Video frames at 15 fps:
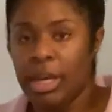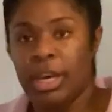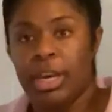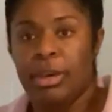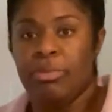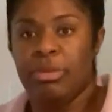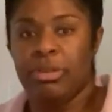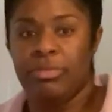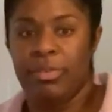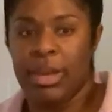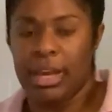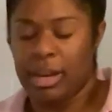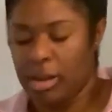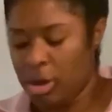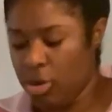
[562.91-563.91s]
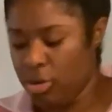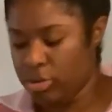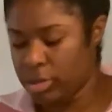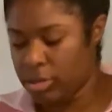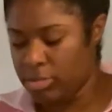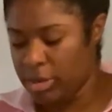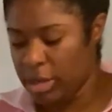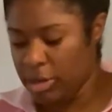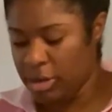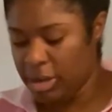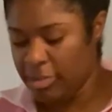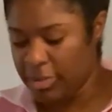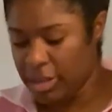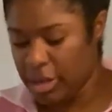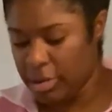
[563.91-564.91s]
he was fed a wholesome meal,
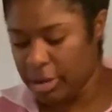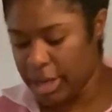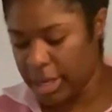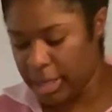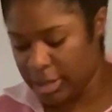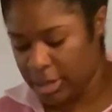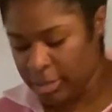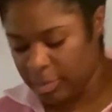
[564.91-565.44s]
even though like